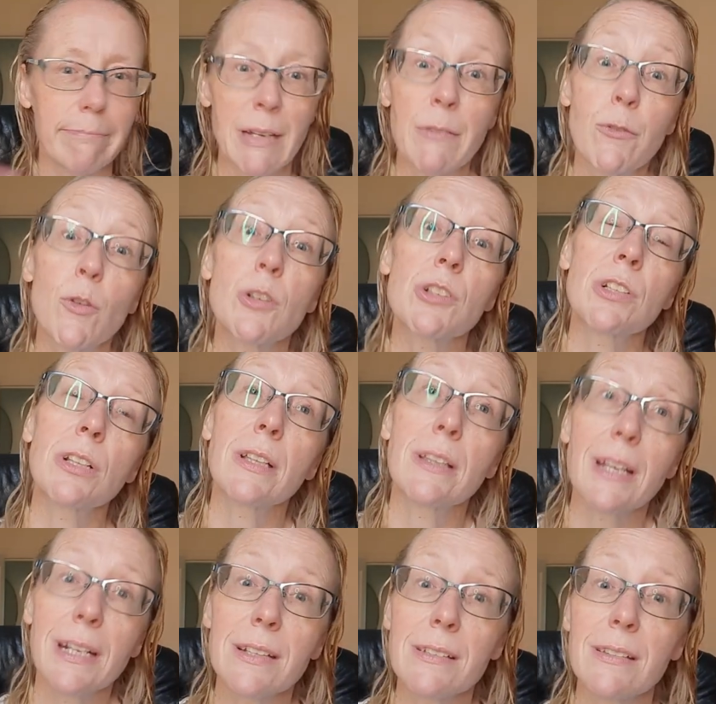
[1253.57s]
Unfortunately,
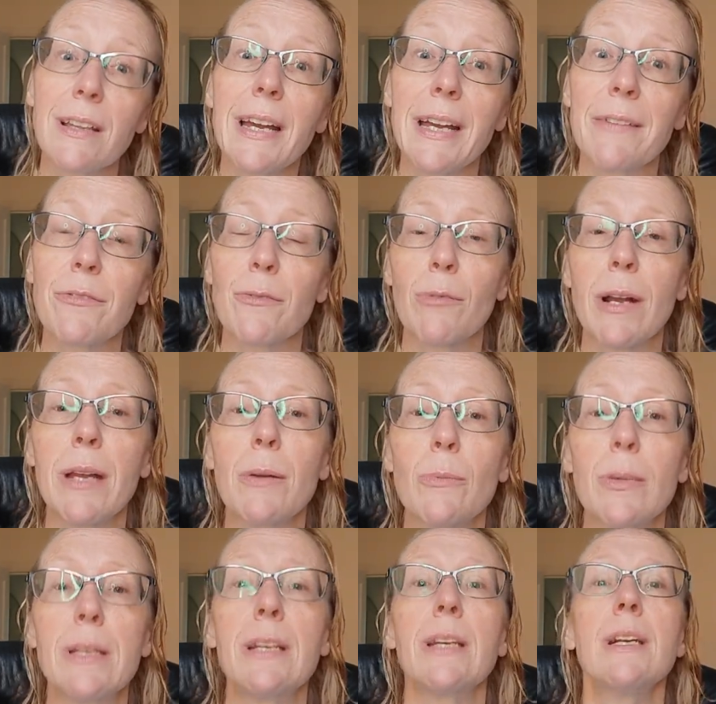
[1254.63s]
that is life, right?
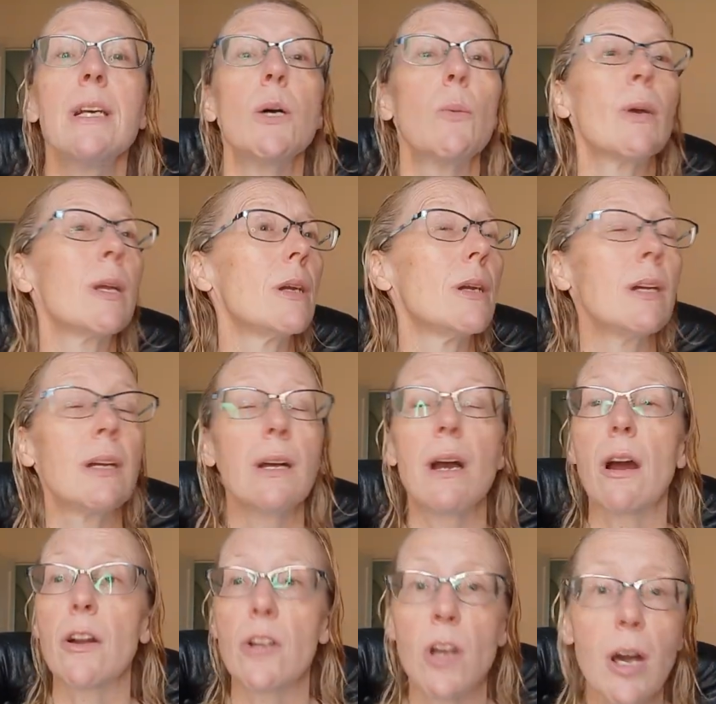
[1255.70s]
We
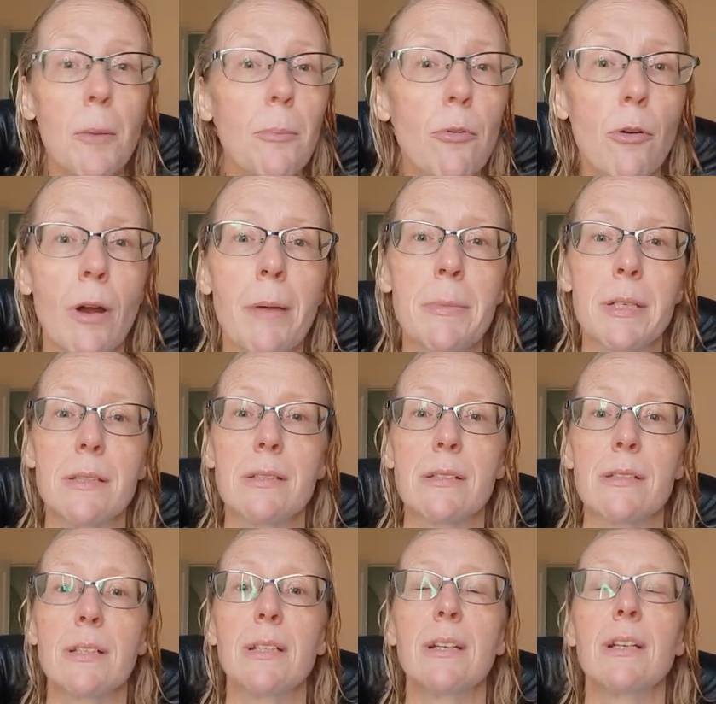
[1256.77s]
are not
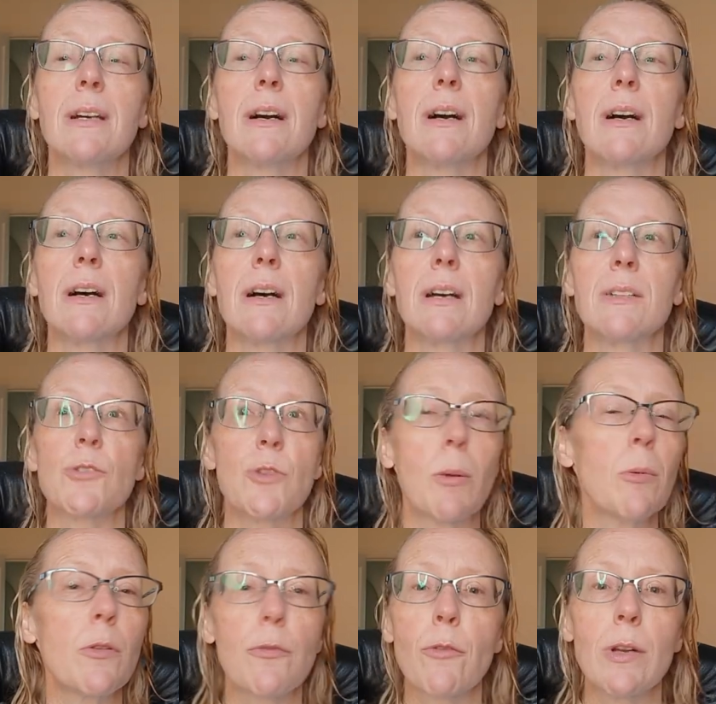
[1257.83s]
promised a
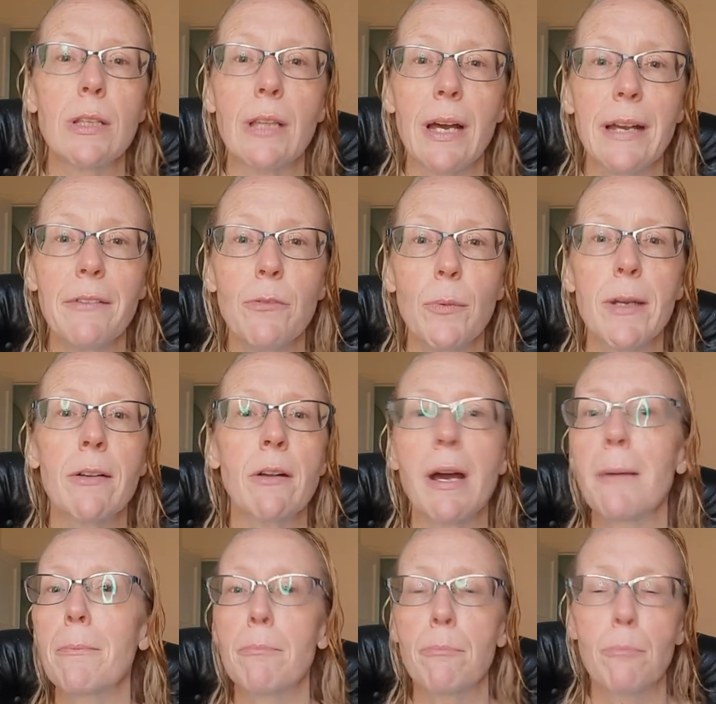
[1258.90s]
trouble-free life. We are
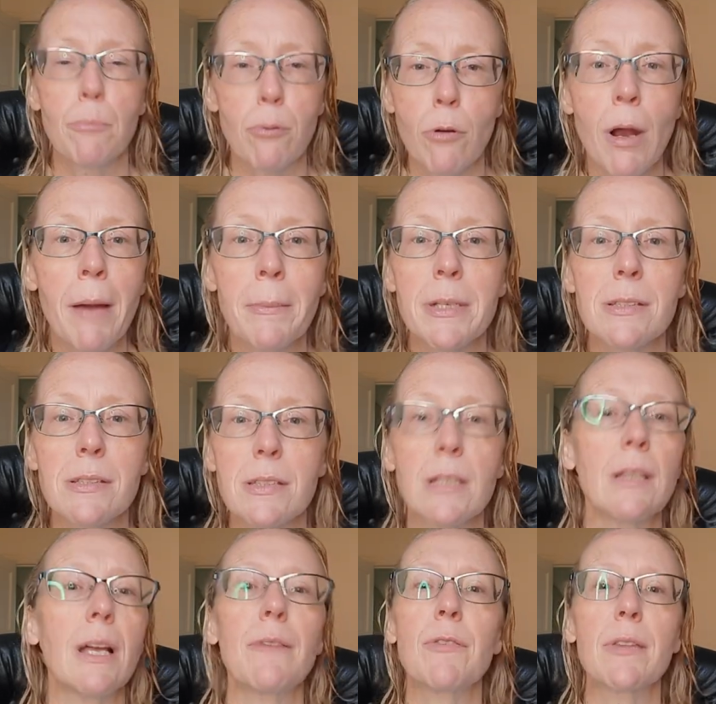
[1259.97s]
not promised a
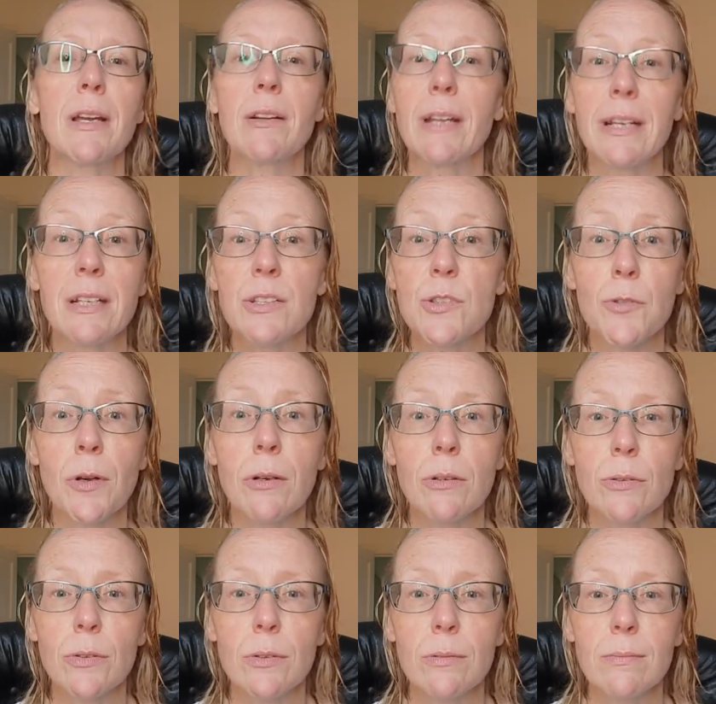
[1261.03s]
life without any
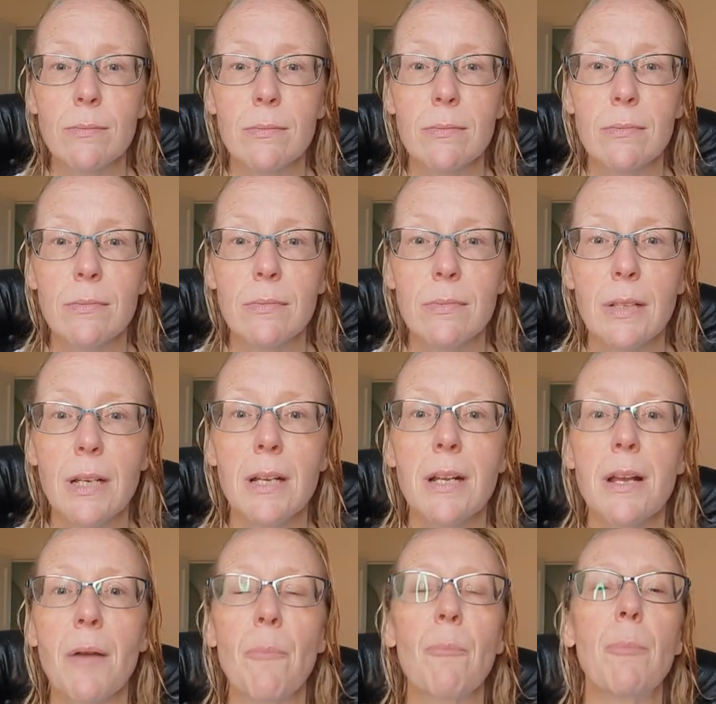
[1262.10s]
struggles.
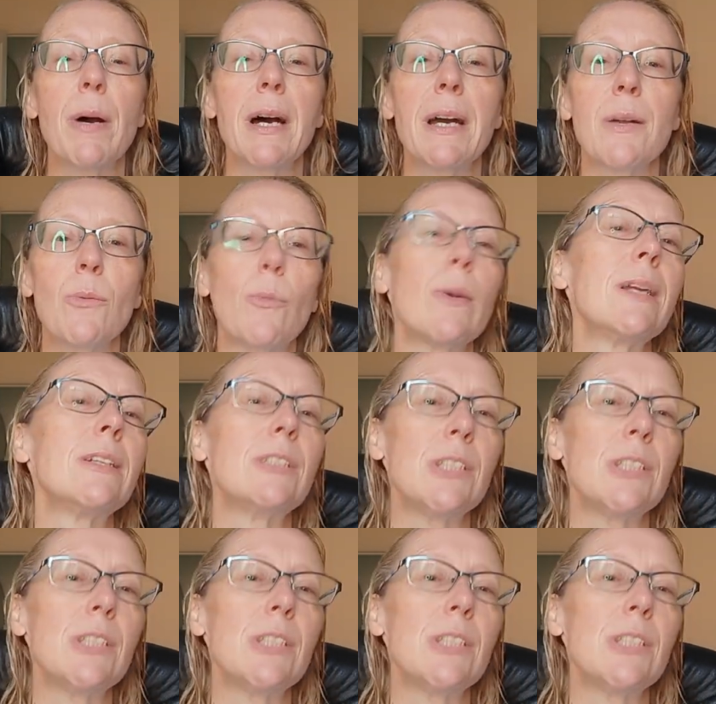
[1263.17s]
But we